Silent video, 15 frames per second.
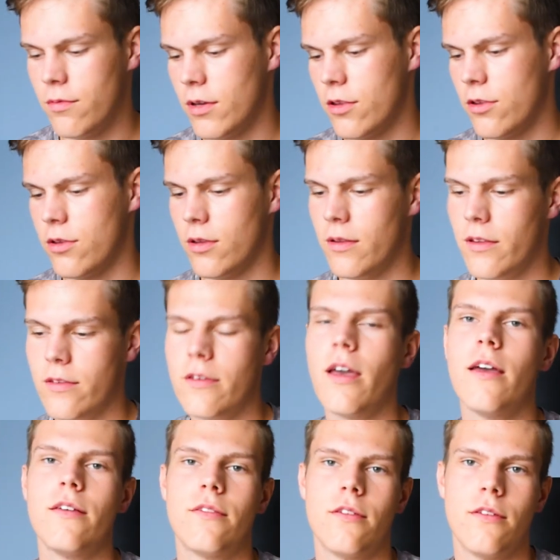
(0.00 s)
which in this
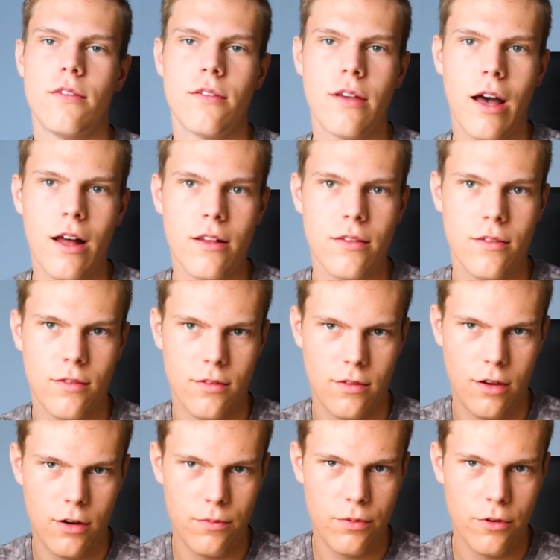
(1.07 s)
case is Graz
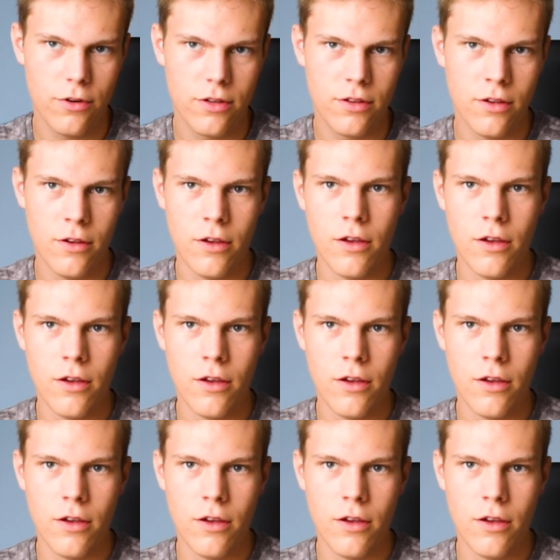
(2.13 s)
Airport.